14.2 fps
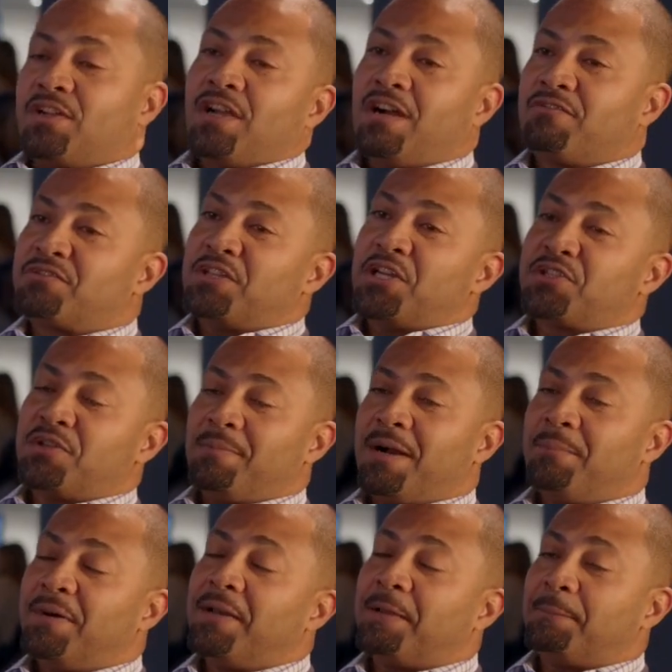the conversation
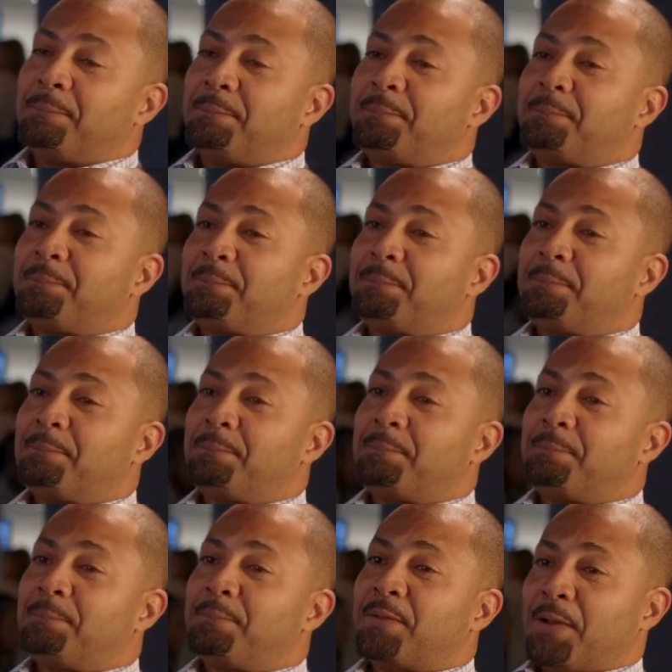about money.
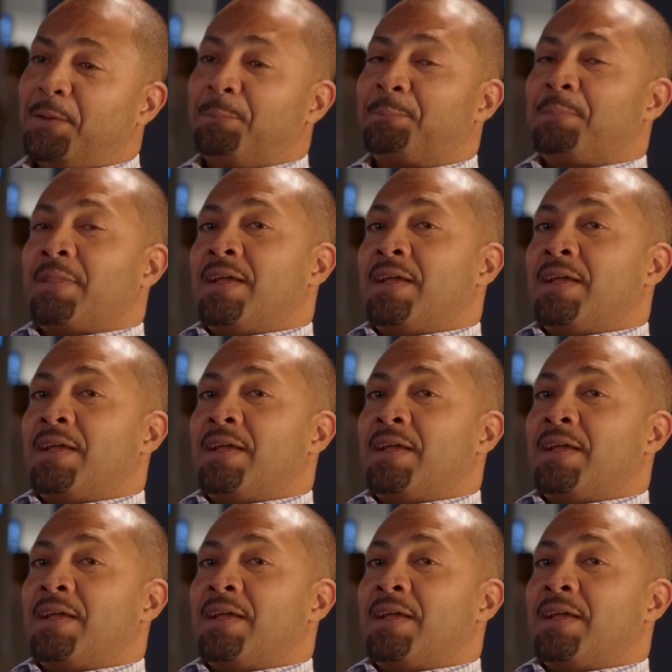So